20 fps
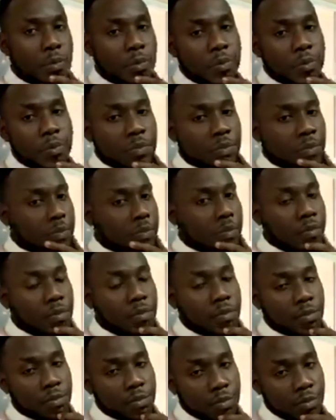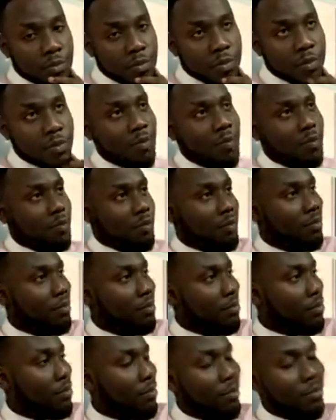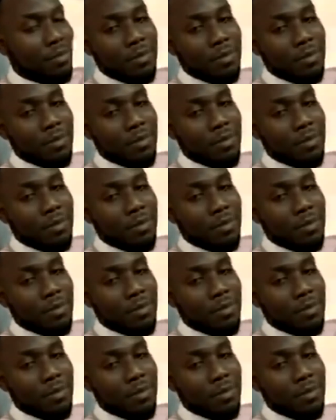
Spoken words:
the several moves you were picking, the network group,